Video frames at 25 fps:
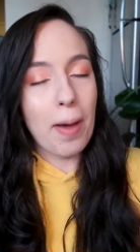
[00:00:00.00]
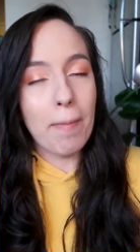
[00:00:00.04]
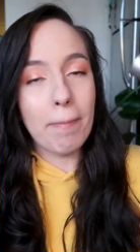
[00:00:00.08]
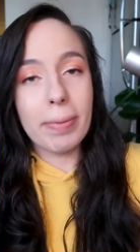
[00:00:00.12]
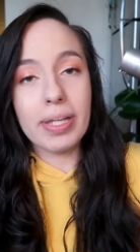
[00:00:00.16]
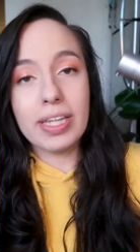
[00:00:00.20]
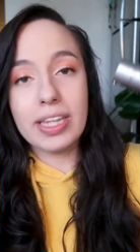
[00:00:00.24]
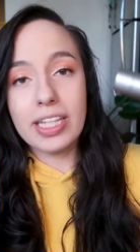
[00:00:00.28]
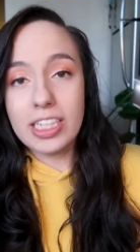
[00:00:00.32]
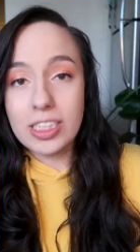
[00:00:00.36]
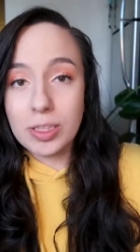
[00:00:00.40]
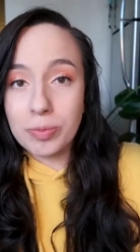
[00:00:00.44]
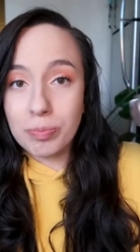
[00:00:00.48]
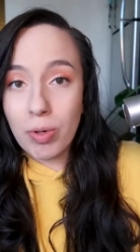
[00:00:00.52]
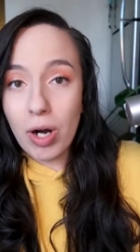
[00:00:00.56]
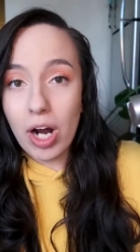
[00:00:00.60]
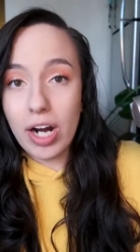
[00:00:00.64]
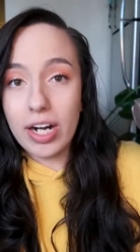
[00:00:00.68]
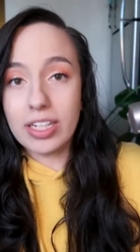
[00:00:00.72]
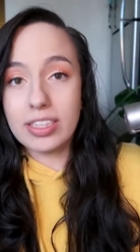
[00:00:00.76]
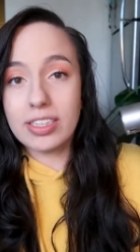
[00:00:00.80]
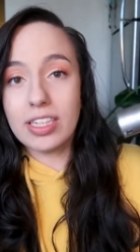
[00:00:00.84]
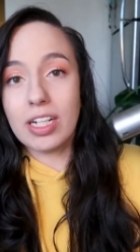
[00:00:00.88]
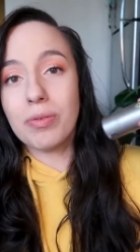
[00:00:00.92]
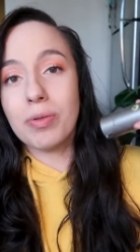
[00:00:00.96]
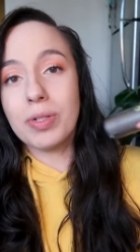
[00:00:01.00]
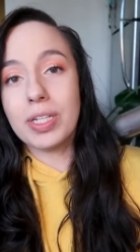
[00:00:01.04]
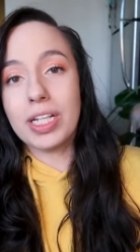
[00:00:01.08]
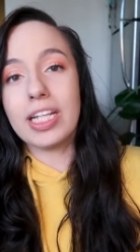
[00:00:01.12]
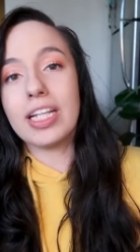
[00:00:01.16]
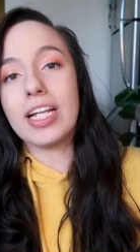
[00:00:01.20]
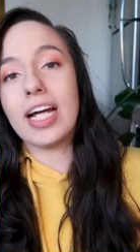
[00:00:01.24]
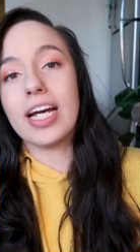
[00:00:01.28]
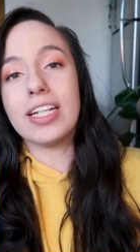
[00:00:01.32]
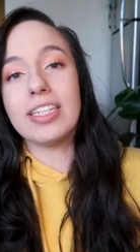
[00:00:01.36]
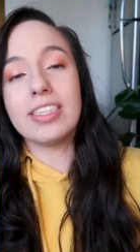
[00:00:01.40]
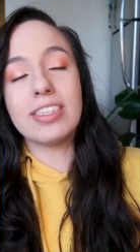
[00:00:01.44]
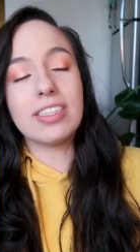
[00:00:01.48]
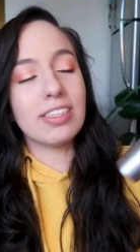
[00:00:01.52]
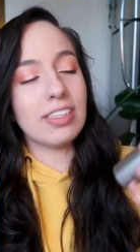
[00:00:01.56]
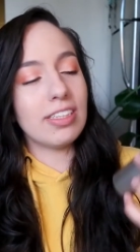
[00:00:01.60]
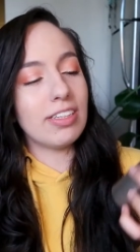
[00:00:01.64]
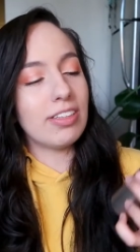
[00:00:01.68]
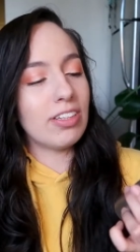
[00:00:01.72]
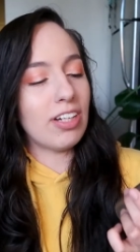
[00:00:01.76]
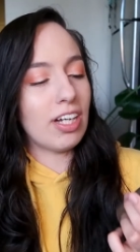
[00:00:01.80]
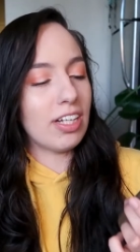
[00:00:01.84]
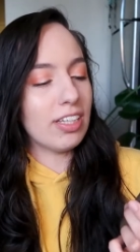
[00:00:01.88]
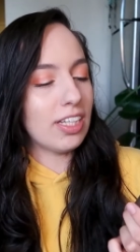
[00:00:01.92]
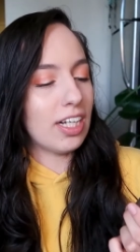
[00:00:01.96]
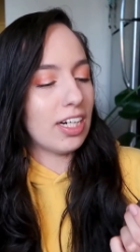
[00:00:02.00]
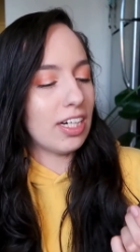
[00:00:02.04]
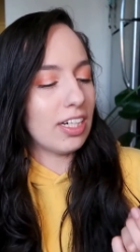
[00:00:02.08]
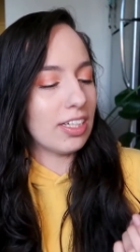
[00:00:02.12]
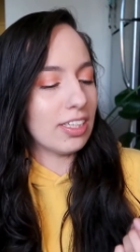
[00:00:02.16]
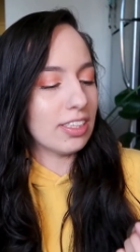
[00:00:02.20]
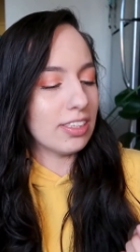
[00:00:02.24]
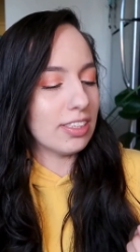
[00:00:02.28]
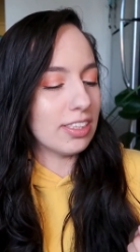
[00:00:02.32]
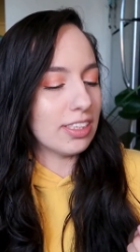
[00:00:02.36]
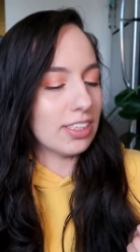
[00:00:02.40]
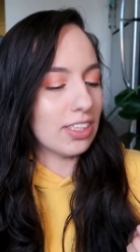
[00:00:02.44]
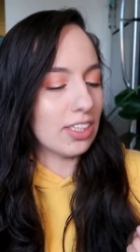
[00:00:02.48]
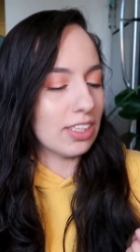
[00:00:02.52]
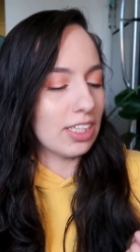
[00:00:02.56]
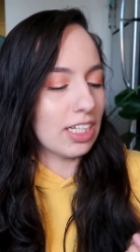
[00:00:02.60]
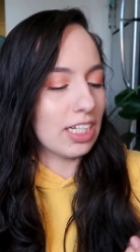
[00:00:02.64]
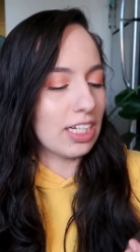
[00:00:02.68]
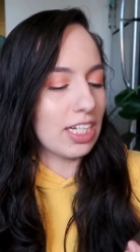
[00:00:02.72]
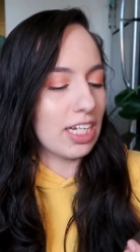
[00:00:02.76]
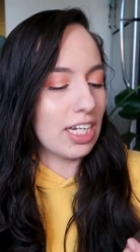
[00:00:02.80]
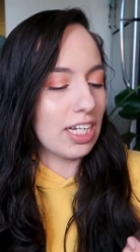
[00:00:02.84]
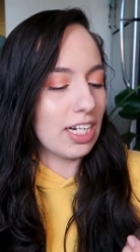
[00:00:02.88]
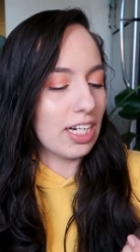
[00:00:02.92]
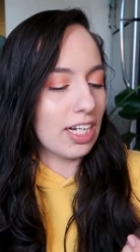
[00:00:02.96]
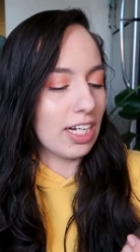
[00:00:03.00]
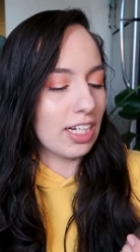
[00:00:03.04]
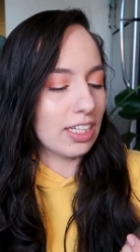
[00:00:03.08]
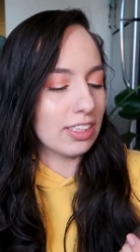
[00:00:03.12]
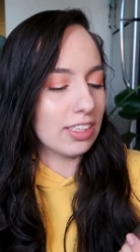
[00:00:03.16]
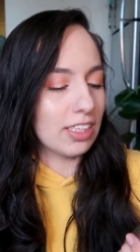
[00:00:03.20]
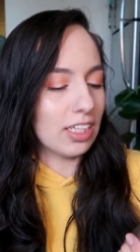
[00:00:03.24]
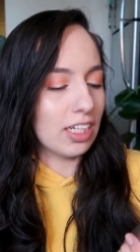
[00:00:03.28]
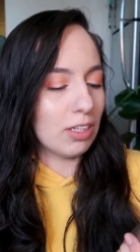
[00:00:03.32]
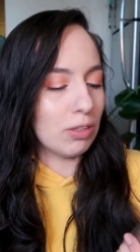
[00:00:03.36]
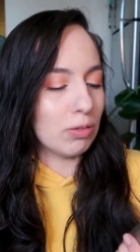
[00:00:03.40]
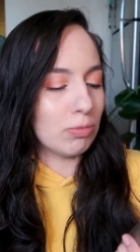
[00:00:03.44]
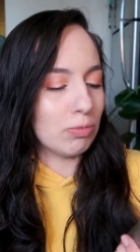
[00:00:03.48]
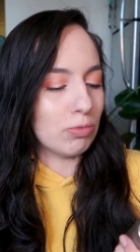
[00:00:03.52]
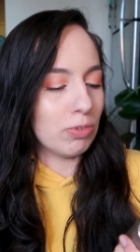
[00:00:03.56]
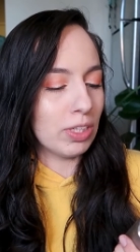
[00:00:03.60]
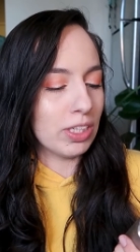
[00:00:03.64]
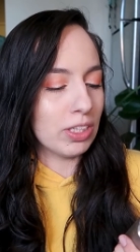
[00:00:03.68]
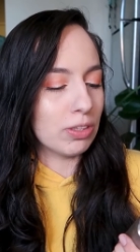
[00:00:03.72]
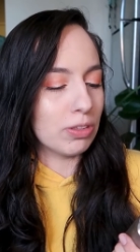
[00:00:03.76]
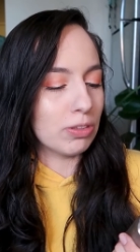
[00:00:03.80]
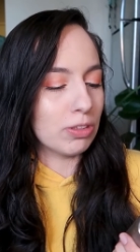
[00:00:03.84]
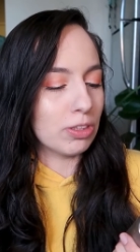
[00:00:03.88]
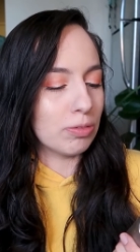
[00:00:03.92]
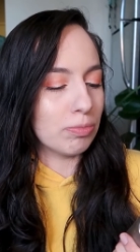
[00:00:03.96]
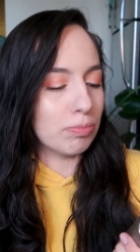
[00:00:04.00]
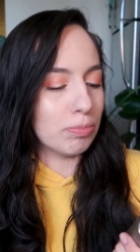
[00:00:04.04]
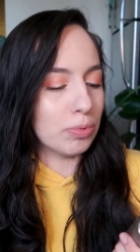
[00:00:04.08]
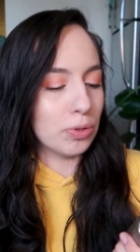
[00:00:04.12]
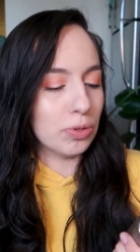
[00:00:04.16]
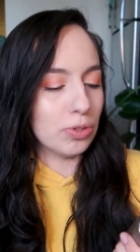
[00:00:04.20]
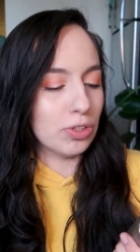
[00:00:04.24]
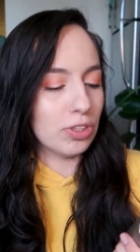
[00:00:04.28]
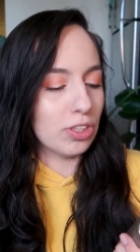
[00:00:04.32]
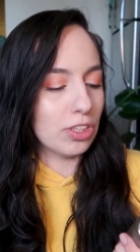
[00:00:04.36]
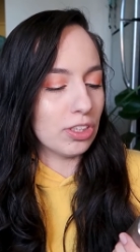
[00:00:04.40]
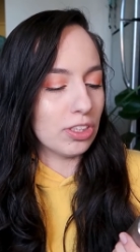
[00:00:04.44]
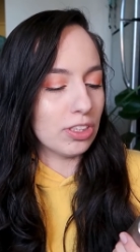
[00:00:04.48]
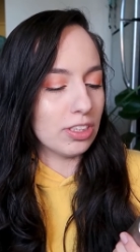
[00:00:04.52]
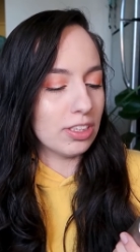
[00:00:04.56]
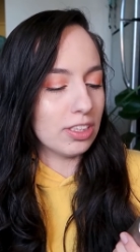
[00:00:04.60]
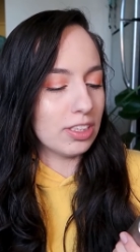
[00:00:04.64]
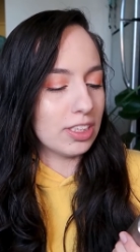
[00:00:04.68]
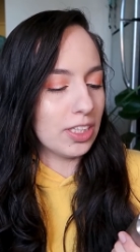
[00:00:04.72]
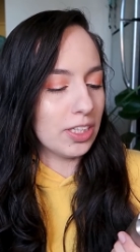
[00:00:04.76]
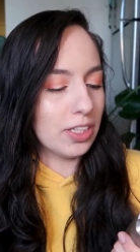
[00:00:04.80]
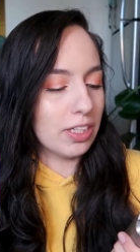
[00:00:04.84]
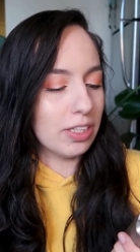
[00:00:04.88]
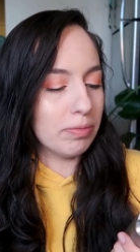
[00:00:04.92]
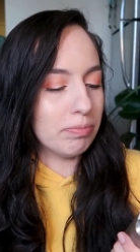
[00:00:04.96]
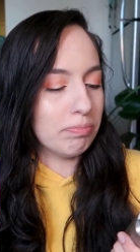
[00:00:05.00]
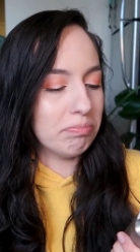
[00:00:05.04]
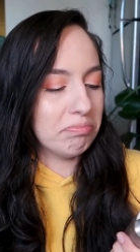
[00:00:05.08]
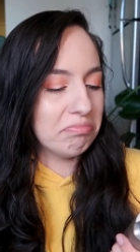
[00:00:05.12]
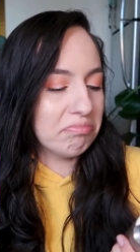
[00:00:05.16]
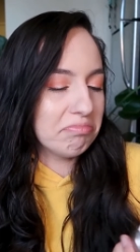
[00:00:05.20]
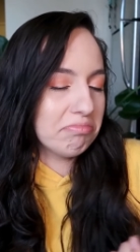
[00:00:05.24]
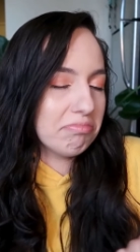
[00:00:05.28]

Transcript: But this product I really liked. Not that I necessarily need anti-wrinkle booster serum.